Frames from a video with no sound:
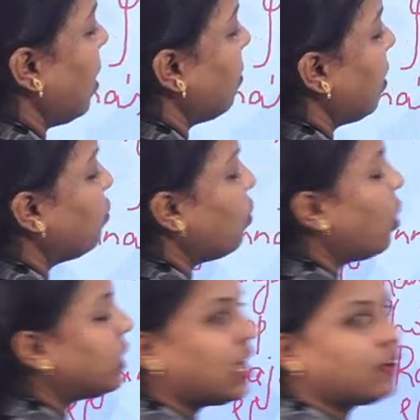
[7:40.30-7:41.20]
And what
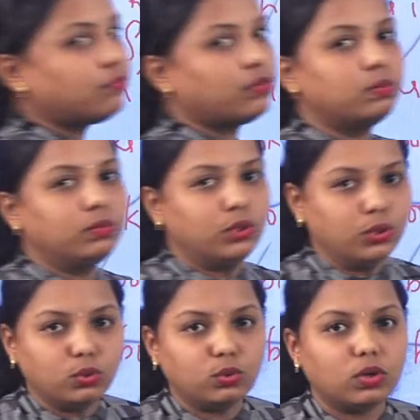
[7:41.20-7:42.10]
I have to
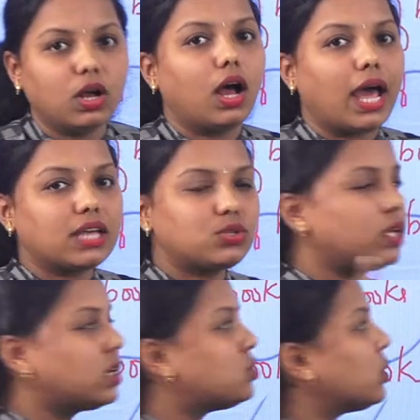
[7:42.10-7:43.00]
do? As soon
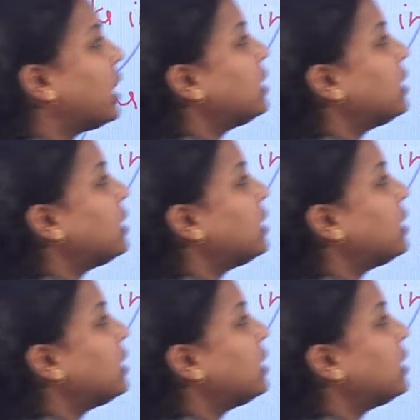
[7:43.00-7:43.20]
as you get